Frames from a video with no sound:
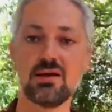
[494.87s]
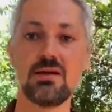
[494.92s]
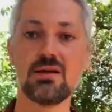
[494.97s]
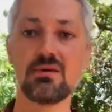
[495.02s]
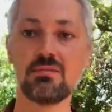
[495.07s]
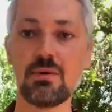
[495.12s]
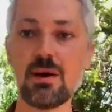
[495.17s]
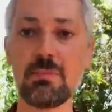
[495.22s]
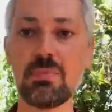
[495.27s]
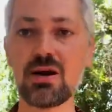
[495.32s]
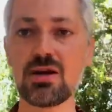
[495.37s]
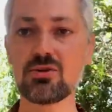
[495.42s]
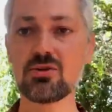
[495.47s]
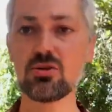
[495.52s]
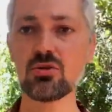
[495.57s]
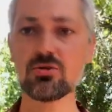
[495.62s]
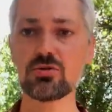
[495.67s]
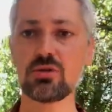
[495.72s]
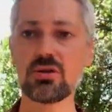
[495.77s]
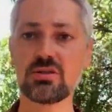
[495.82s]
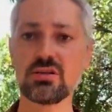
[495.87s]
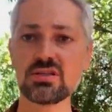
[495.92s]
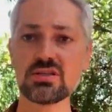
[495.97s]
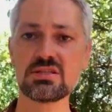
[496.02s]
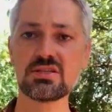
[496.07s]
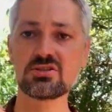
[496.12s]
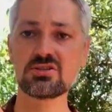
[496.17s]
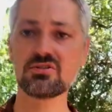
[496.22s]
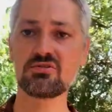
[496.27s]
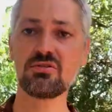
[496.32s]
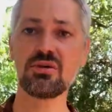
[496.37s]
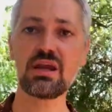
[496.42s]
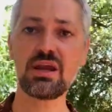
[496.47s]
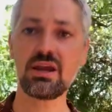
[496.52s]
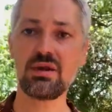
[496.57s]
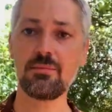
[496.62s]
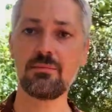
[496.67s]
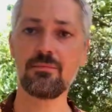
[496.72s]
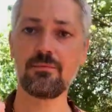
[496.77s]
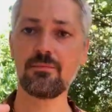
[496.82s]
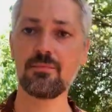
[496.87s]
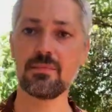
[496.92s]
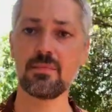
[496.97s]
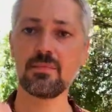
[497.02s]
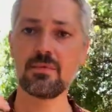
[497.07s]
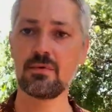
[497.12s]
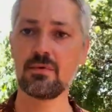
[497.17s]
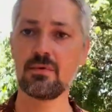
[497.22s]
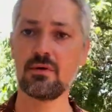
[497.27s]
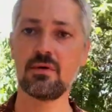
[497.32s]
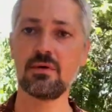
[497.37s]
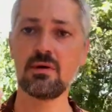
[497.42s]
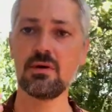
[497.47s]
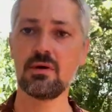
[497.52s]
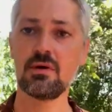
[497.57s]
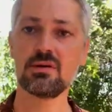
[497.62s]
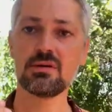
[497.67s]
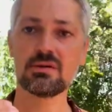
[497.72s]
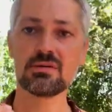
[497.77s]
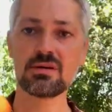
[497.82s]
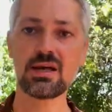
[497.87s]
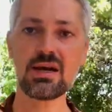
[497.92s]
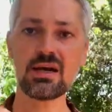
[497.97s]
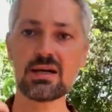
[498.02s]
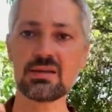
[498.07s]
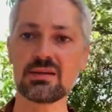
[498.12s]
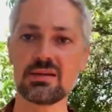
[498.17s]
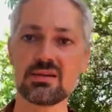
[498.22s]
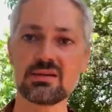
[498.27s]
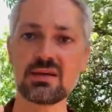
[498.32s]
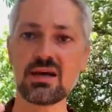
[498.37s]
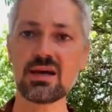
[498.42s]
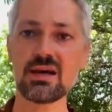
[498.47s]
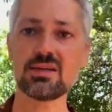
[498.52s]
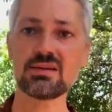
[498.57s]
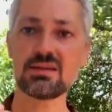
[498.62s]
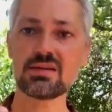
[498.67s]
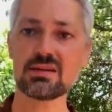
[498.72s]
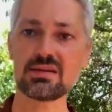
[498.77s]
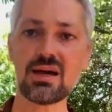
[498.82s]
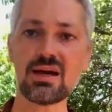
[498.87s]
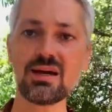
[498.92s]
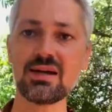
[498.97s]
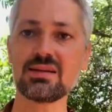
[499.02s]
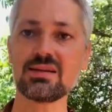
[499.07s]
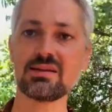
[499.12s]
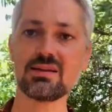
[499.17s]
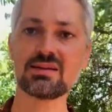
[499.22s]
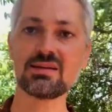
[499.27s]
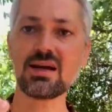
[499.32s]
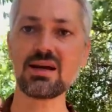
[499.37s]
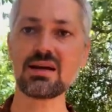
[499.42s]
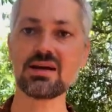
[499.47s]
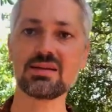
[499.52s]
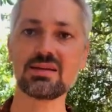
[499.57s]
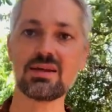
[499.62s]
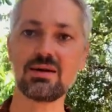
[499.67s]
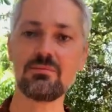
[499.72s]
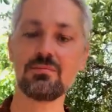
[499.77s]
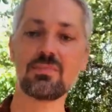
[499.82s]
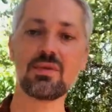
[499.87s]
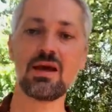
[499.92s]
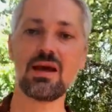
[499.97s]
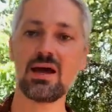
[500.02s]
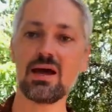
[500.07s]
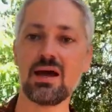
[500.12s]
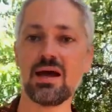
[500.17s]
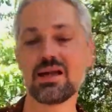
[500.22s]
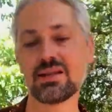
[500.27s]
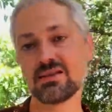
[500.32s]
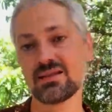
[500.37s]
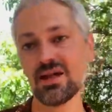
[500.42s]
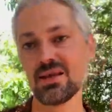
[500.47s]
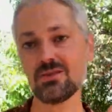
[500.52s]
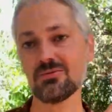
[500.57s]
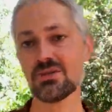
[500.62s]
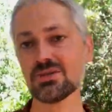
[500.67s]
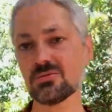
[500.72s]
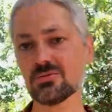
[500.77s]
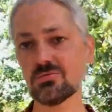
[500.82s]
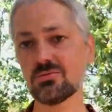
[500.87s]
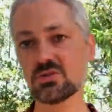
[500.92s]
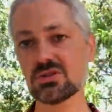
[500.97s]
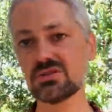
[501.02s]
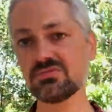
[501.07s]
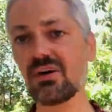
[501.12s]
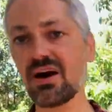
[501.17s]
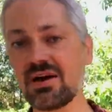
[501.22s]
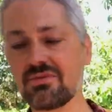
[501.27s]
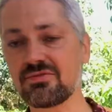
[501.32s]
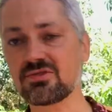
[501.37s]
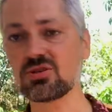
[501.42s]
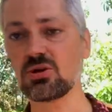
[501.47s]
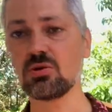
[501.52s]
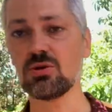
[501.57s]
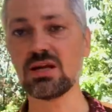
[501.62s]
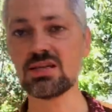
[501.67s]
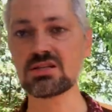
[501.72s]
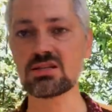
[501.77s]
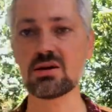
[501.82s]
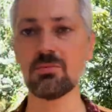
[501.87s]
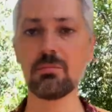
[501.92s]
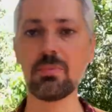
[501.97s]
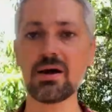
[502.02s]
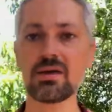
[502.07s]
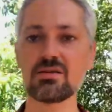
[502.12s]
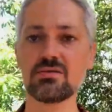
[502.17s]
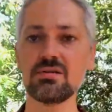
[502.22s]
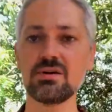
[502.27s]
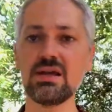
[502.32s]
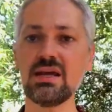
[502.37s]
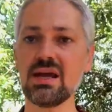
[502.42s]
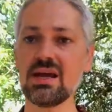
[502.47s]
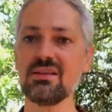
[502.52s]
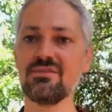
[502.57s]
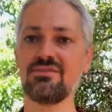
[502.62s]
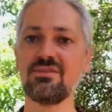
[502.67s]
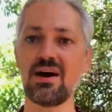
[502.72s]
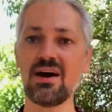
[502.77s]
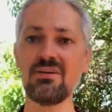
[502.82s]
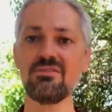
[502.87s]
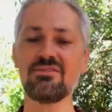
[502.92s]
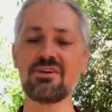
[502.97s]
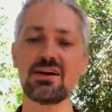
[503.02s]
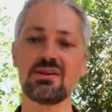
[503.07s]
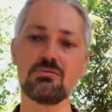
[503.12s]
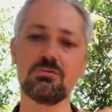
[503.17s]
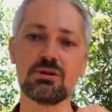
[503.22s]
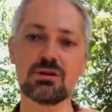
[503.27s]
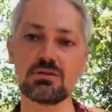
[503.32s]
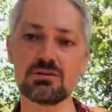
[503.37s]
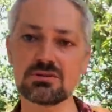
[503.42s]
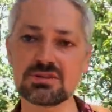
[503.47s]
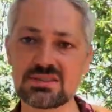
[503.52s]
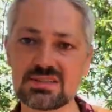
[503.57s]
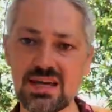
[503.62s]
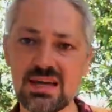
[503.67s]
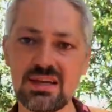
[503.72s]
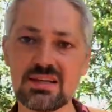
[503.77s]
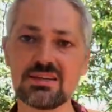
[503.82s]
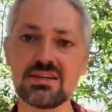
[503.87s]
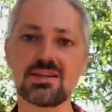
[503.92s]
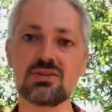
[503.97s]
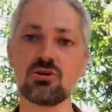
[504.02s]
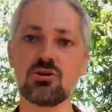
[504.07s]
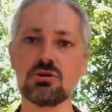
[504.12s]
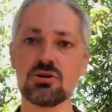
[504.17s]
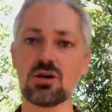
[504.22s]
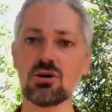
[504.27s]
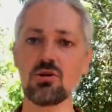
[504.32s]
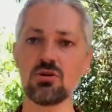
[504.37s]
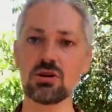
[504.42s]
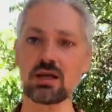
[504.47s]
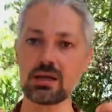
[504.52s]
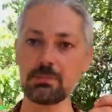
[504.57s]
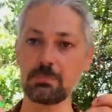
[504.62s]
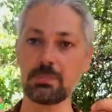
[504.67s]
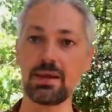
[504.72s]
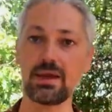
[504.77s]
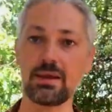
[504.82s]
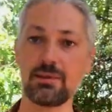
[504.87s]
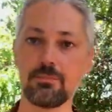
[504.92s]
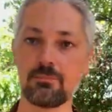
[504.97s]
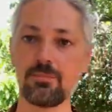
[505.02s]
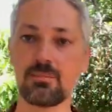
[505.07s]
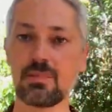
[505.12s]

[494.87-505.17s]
remember I told you that this is three. Takita, takita, takita, takita and that was, was 5. So let's combine 3 and 5 and we'll say it in konnakol and play.